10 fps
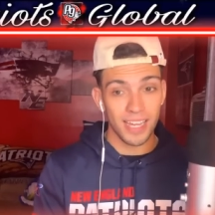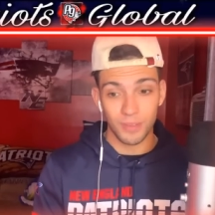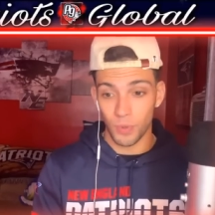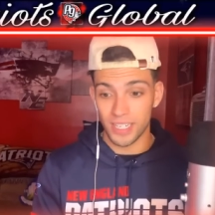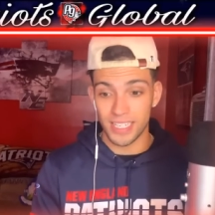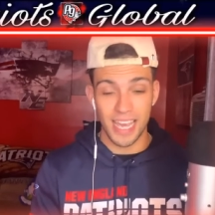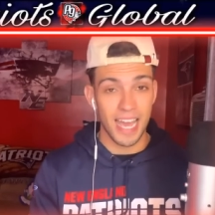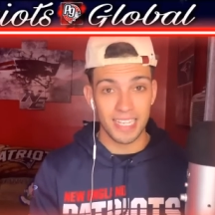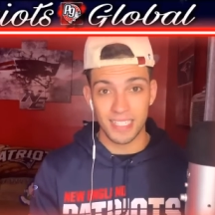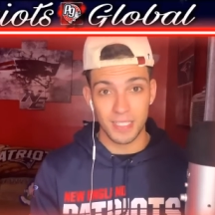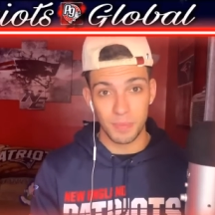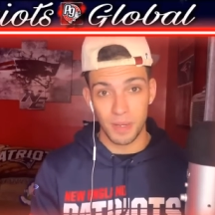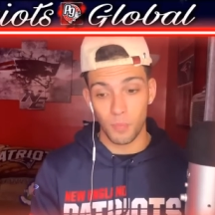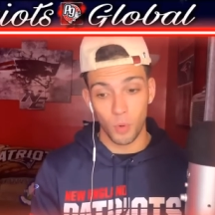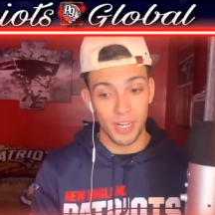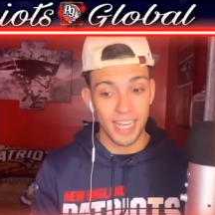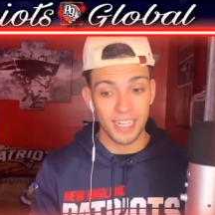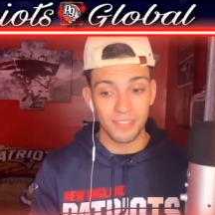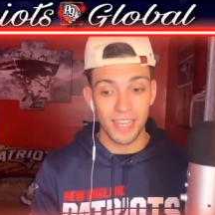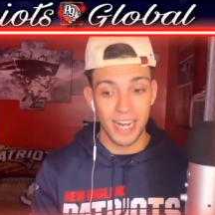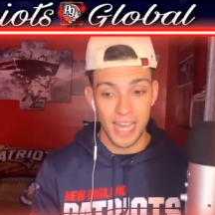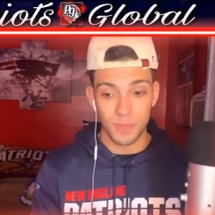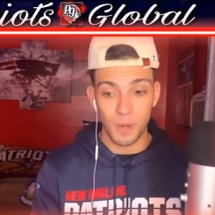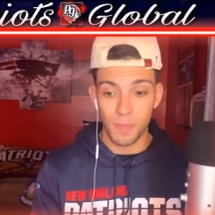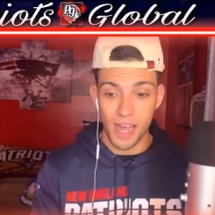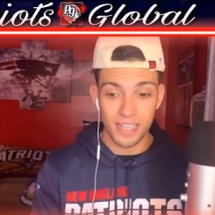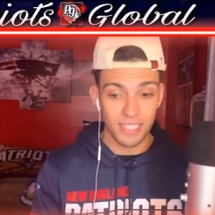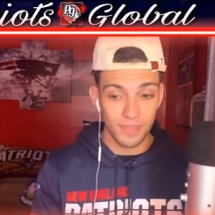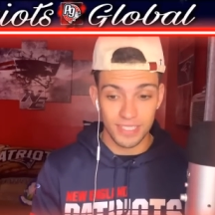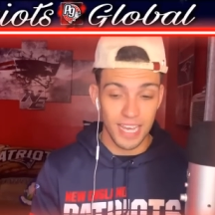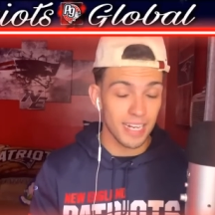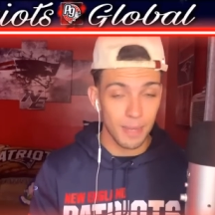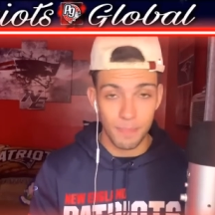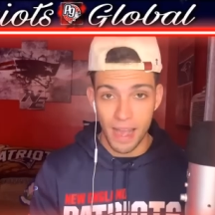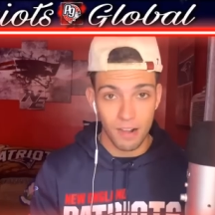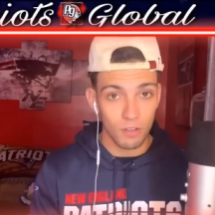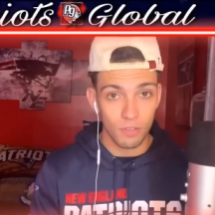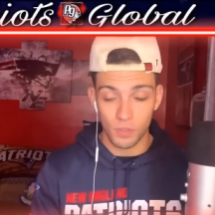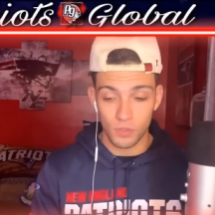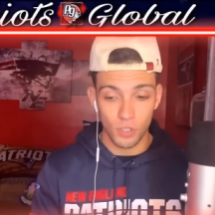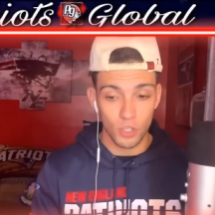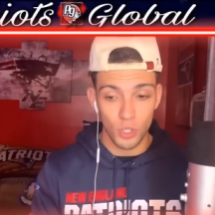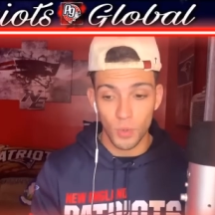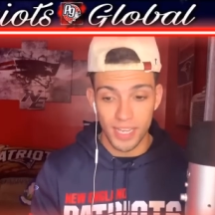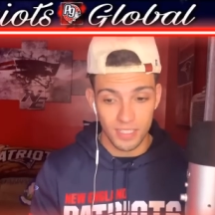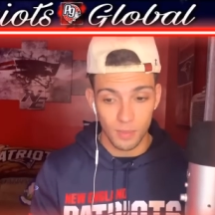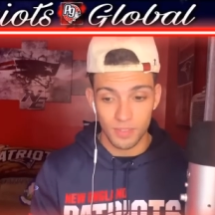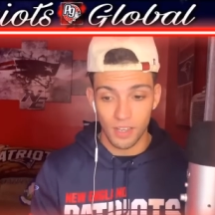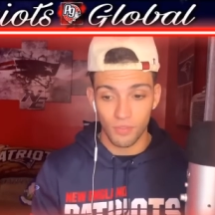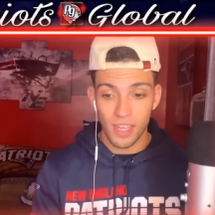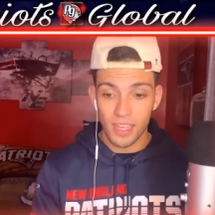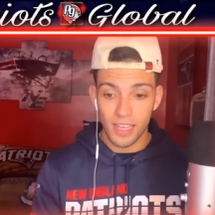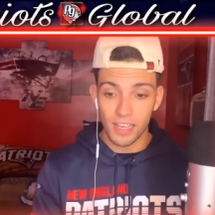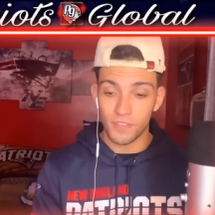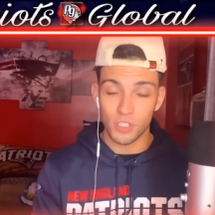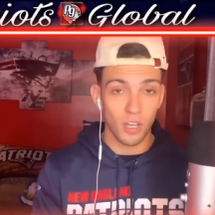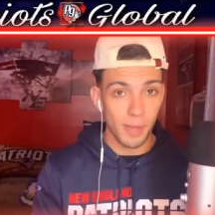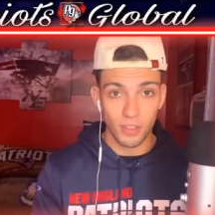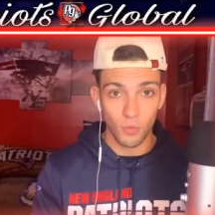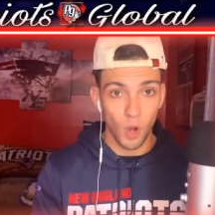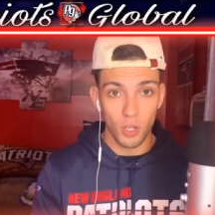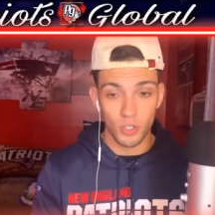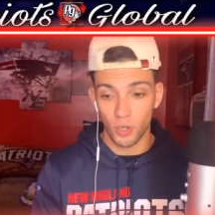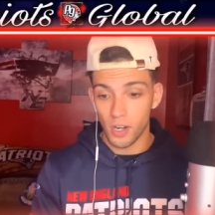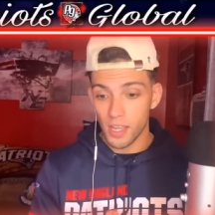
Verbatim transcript: And when he has, it's been more negative than it has been positive. He's got to get back on the field and start showcasing himself if he's going to make the roster.